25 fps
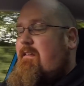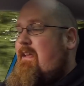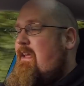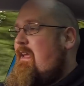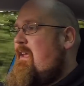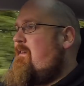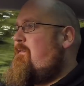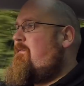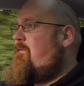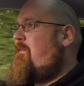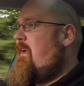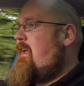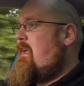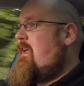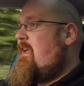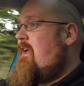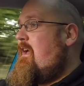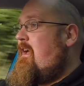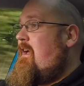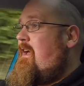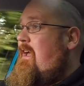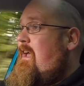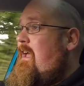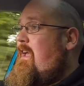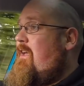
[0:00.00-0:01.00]
EV,
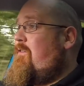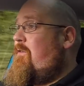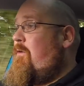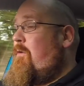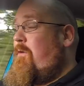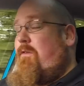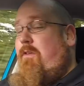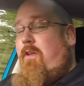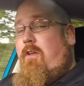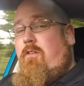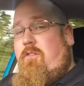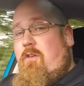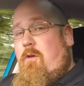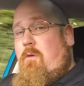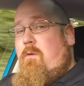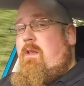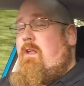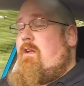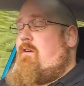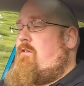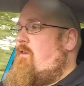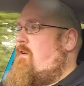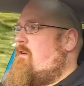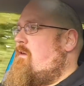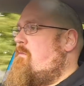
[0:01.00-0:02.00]
is also doing
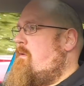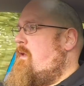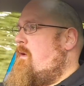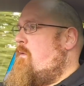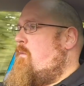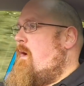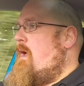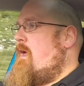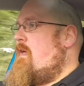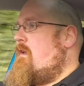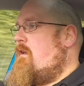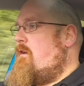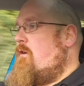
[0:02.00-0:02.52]
incredibly well.